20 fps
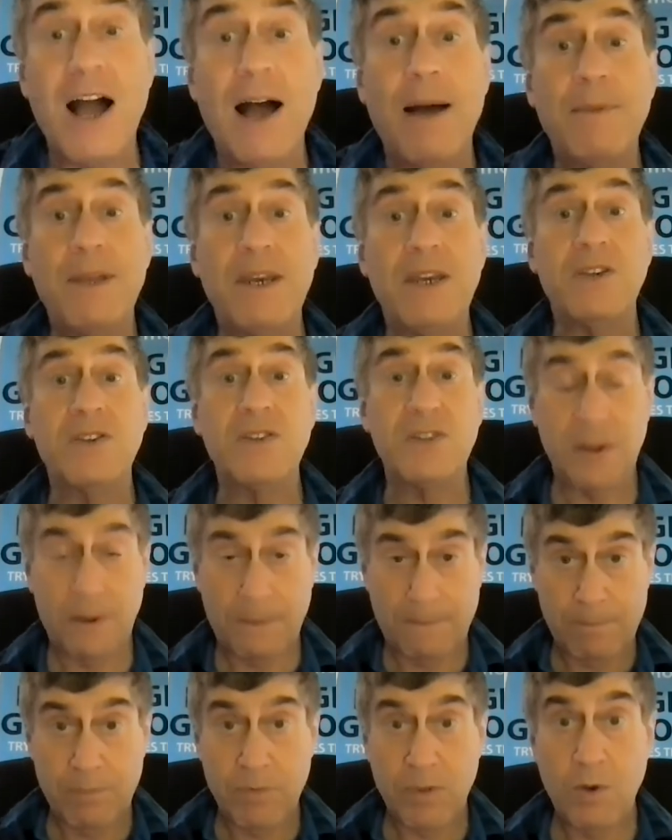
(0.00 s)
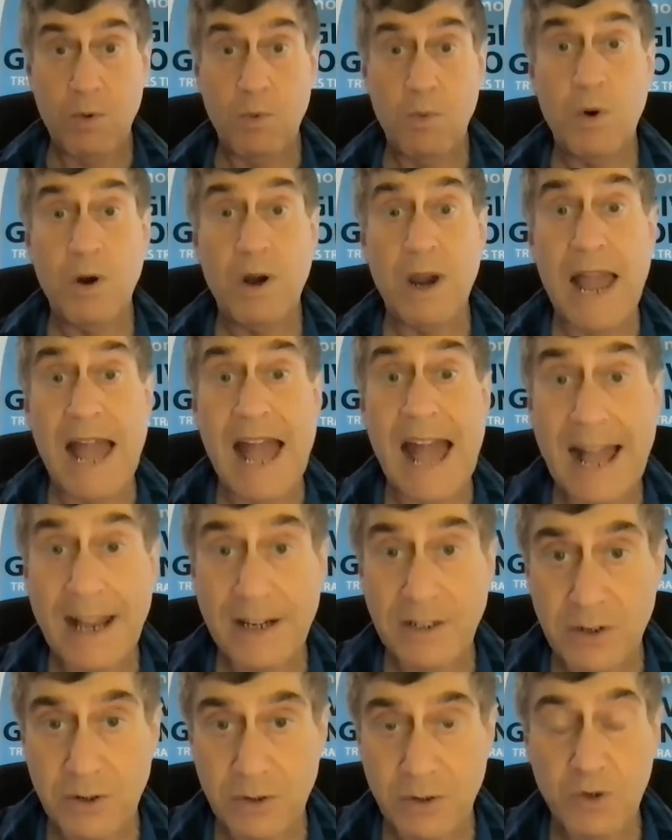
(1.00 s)
common is we're
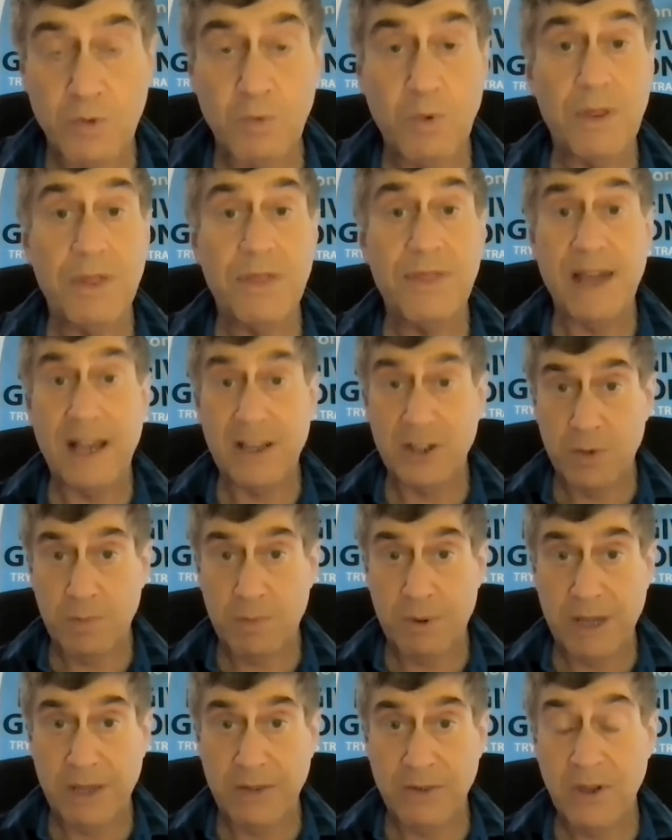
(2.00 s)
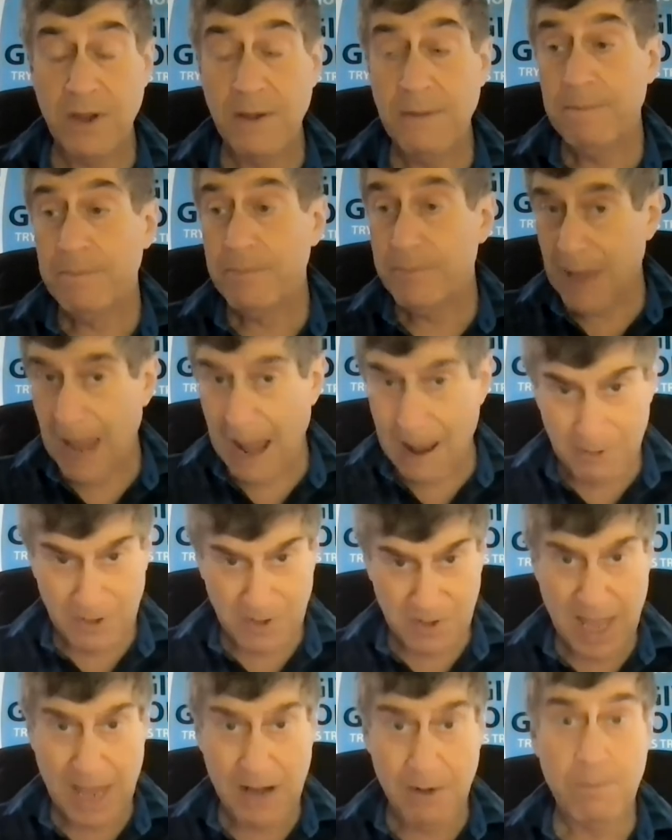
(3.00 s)
actors, we're thespians. How
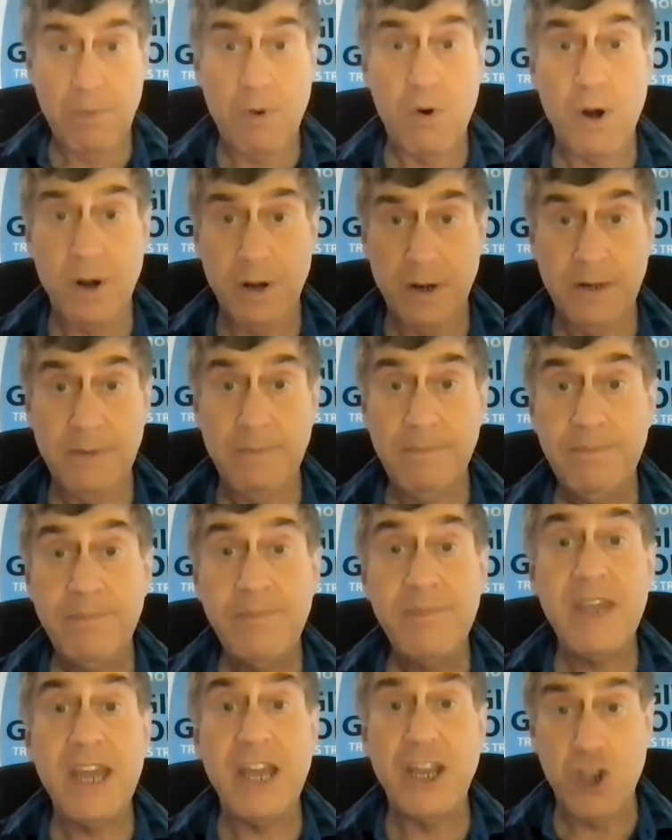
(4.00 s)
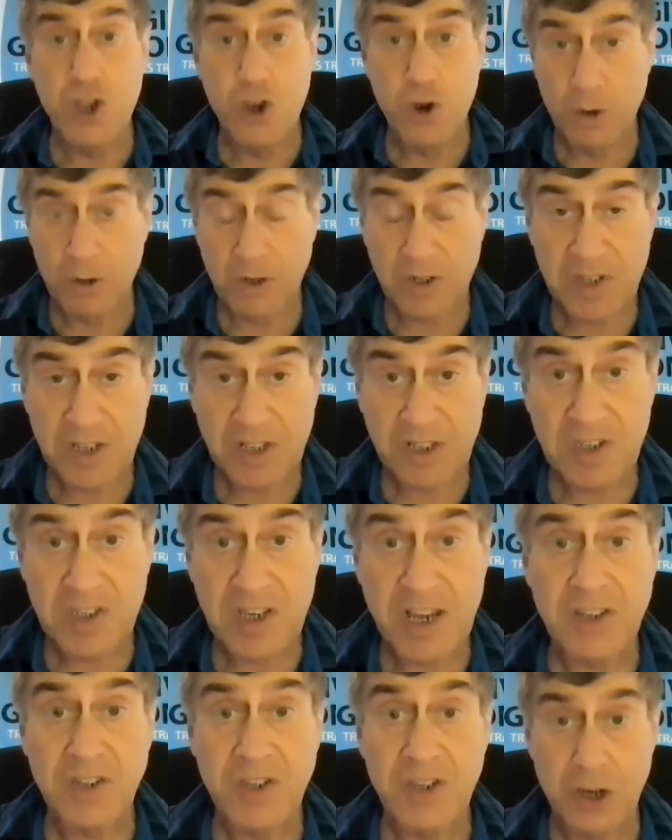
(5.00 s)
is that important in your
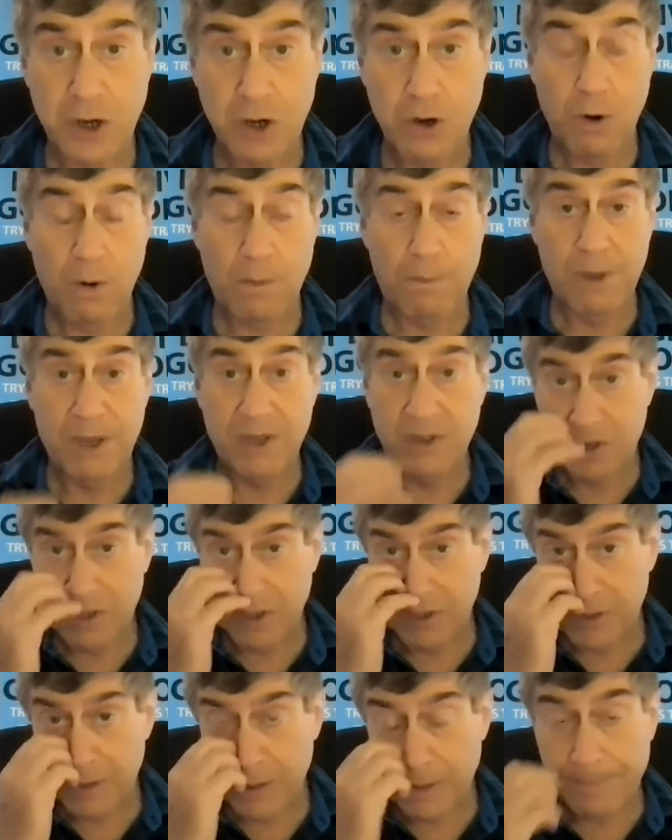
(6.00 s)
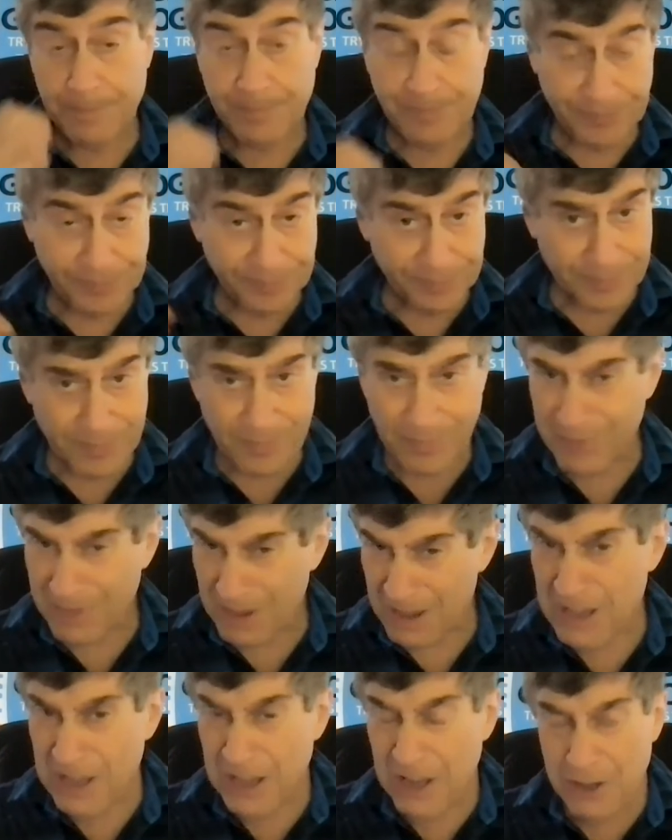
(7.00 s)
success in your business?
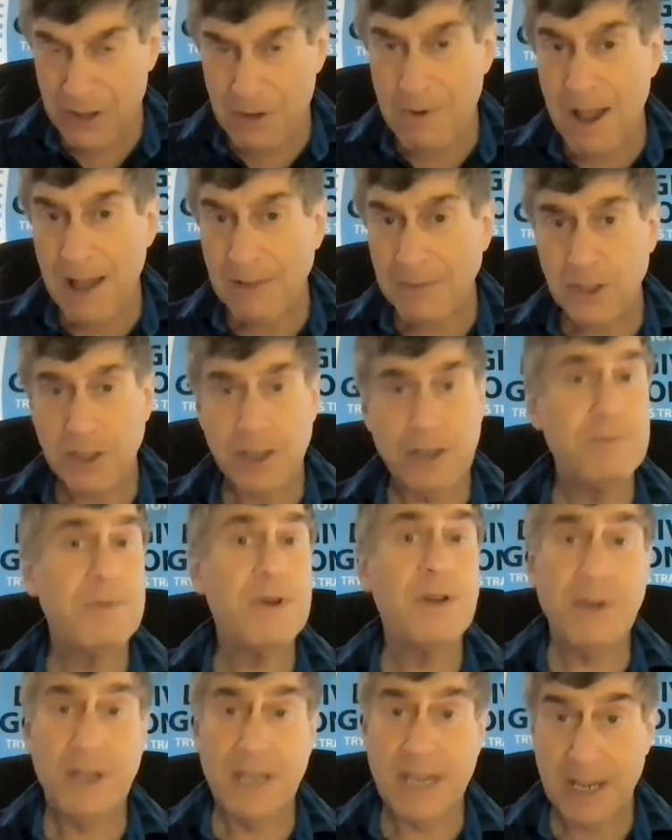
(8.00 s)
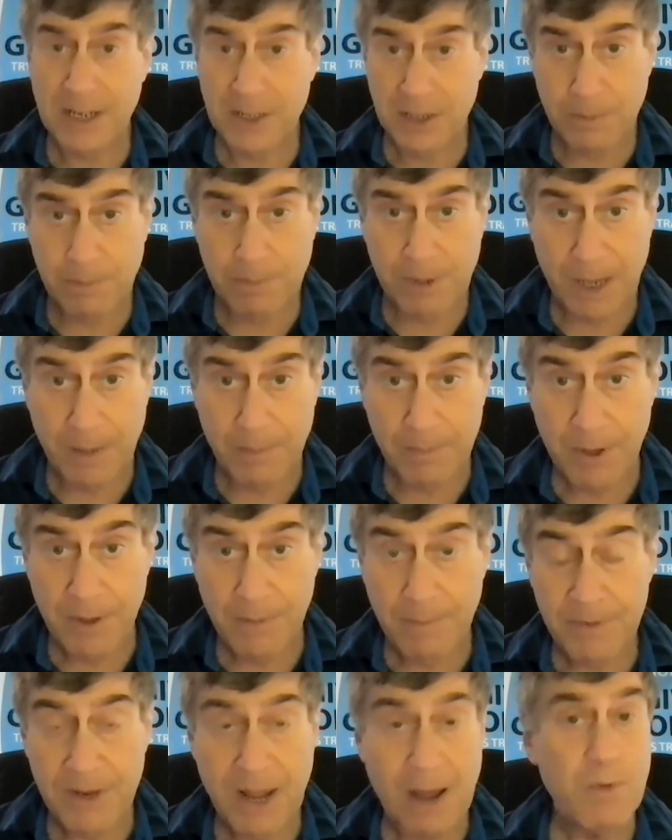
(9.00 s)
you have to communicate to
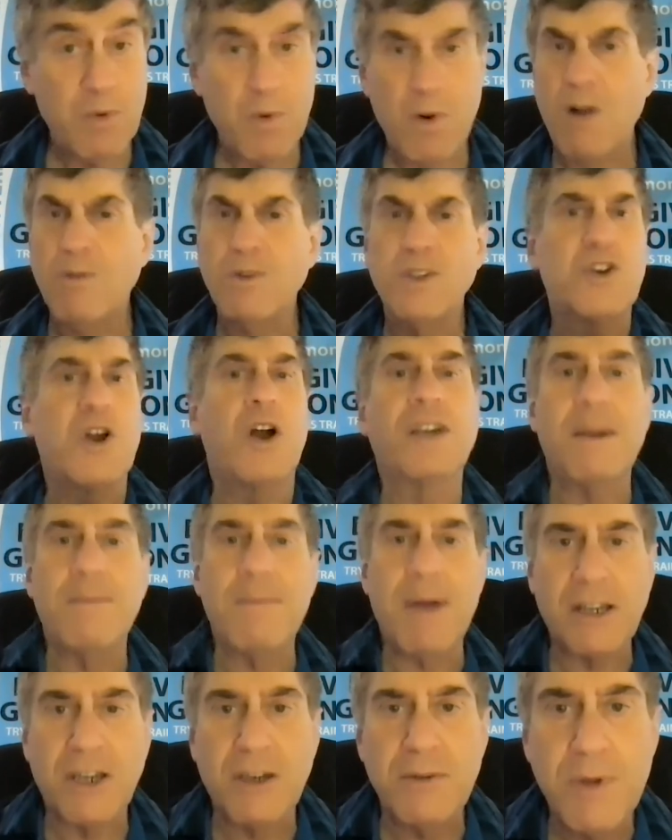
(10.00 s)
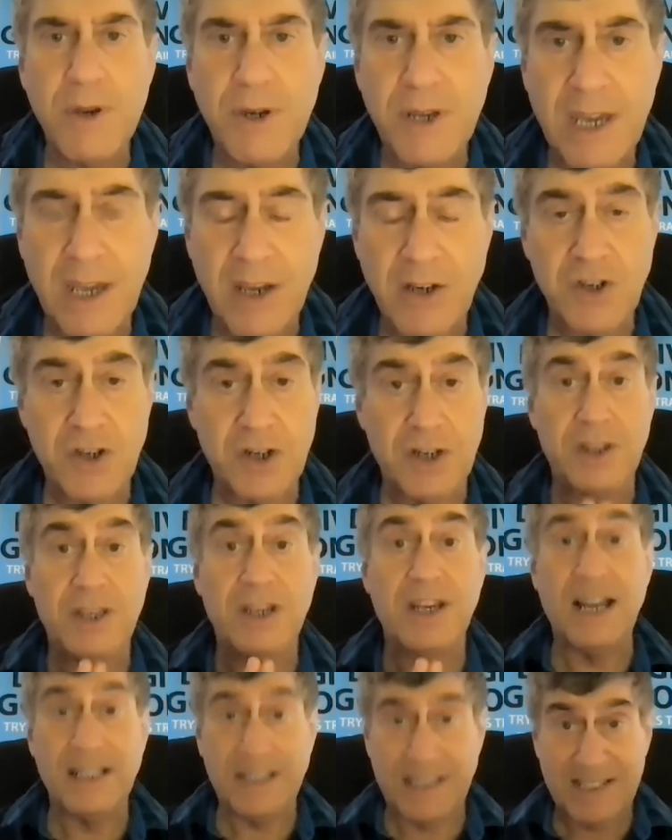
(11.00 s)
people. And we're always talking about communication in
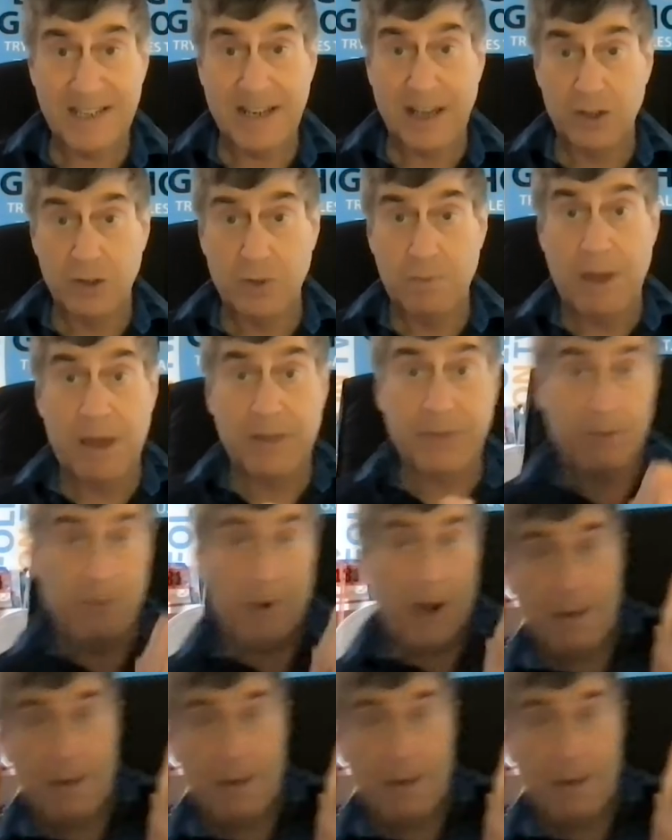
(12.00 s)
the gut sales method.